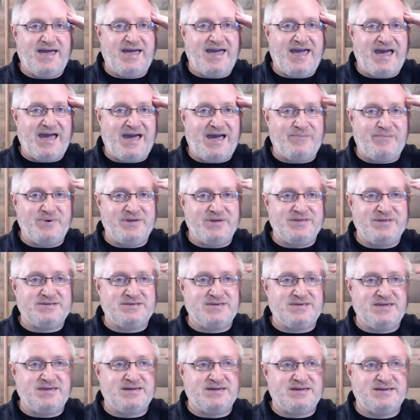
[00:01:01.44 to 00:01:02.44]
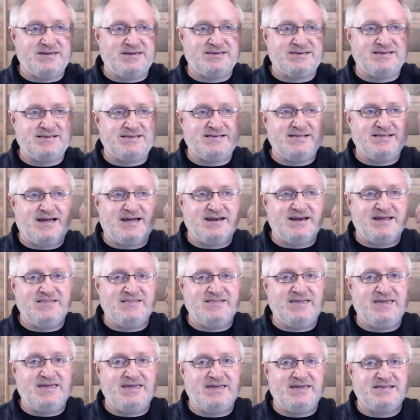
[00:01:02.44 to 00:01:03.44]
happens is, it's not on
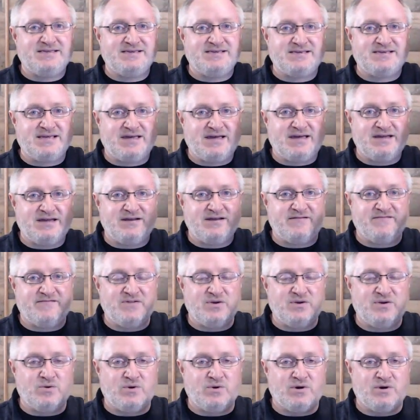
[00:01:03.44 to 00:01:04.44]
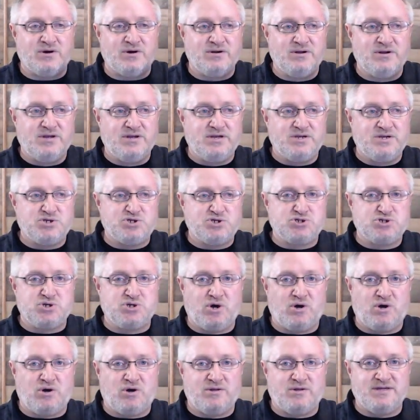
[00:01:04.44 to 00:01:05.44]
the inside of your
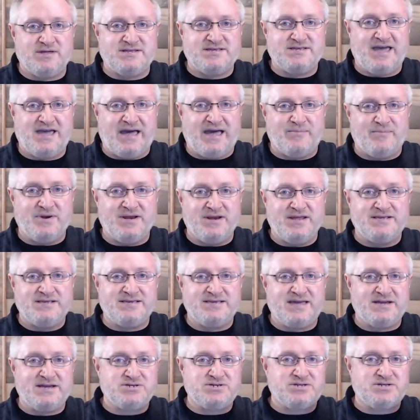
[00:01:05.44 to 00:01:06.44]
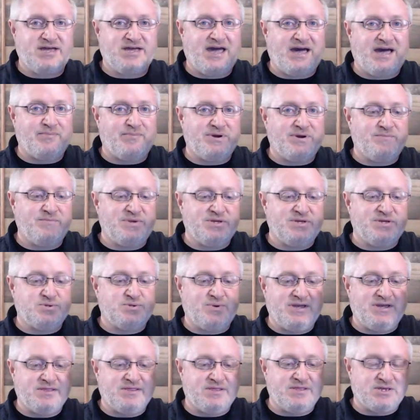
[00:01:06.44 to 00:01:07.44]
skull that's happening. It's actually happening
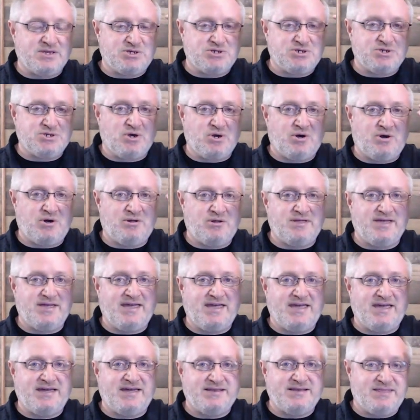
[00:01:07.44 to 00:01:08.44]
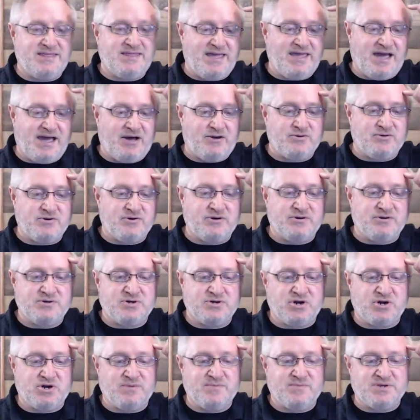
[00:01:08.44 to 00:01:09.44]
between the skull and the outer
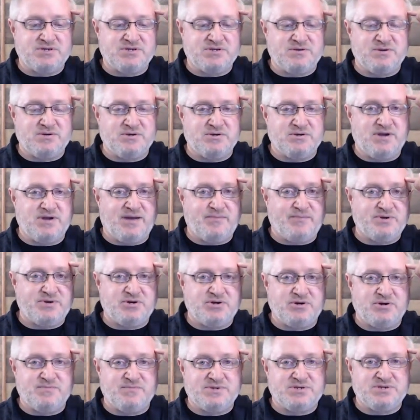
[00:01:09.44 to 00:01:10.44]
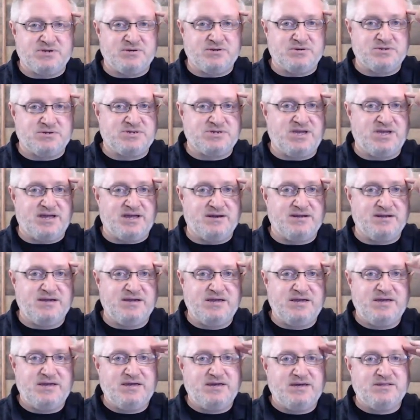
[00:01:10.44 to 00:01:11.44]
dermis, or your epidermis of your skin.
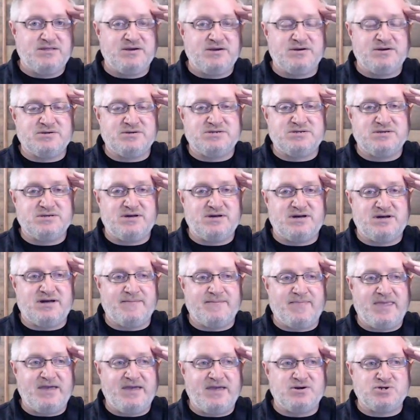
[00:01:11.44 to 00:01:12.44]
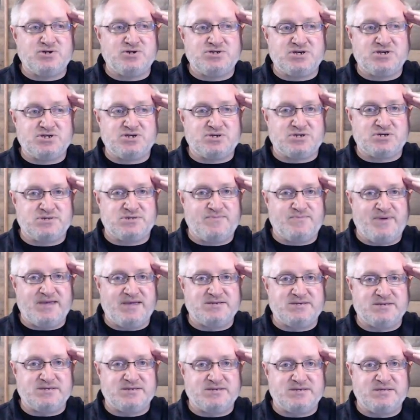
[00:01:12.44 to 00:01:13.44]
There's interstitial
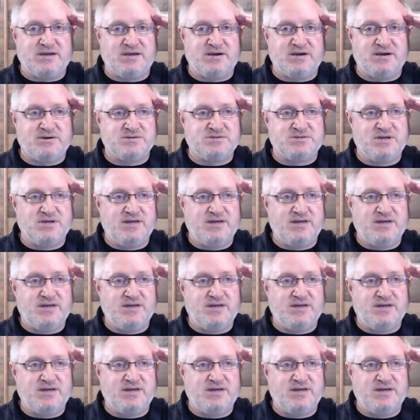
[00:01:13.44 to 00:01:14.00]
spaces. There's